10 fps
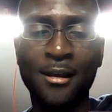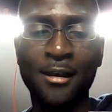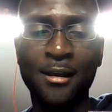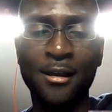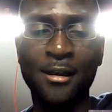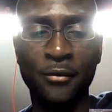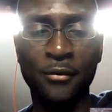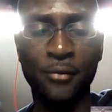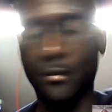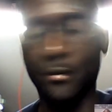you know,
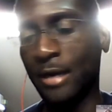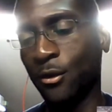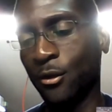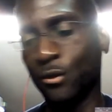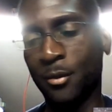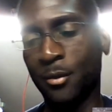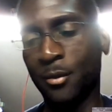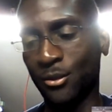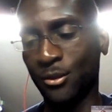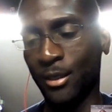we've now gone to a
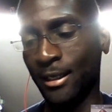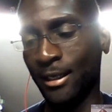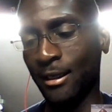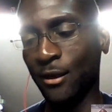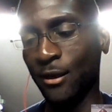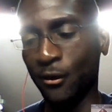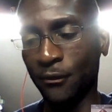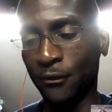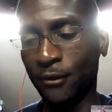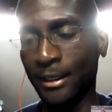place where a
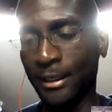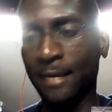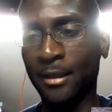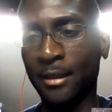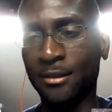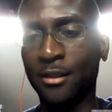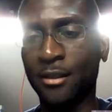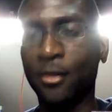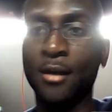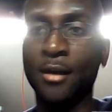lot of the gaming is
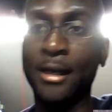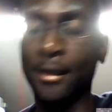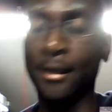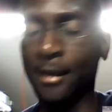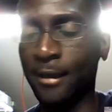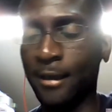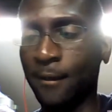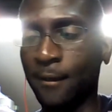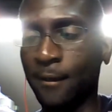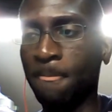done online.
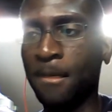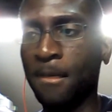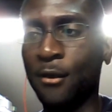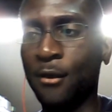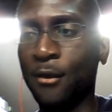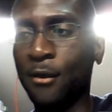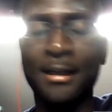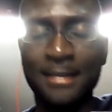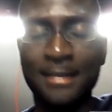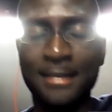And not
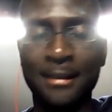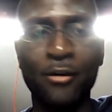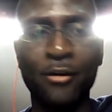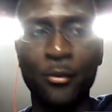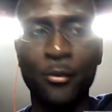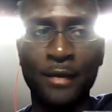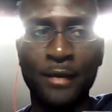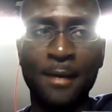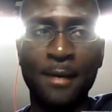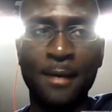that there's anything wrong with
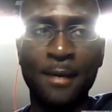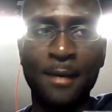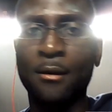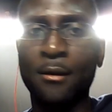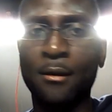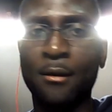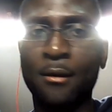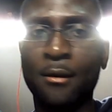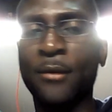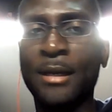that, but we
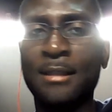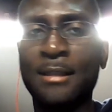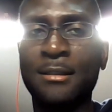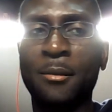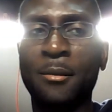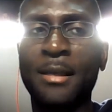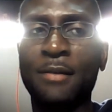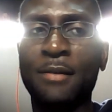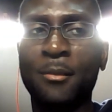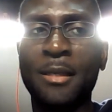feel that there's still a
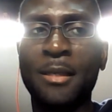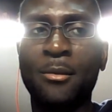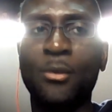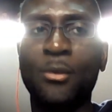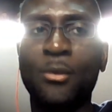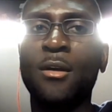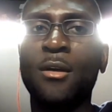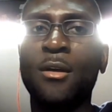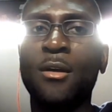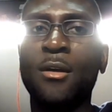place for people
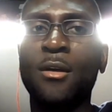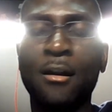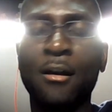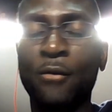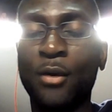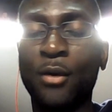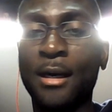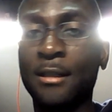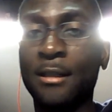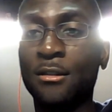of all
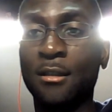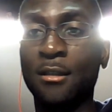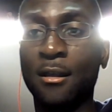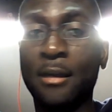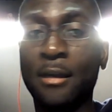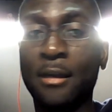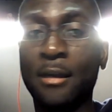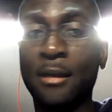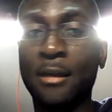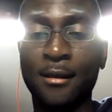kinds to come
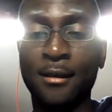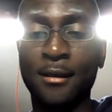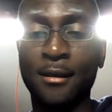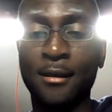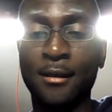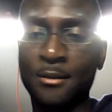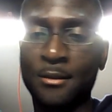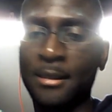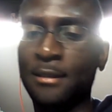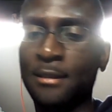together in the same
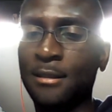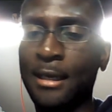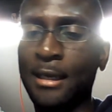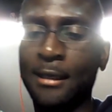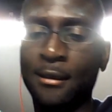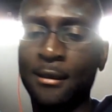space and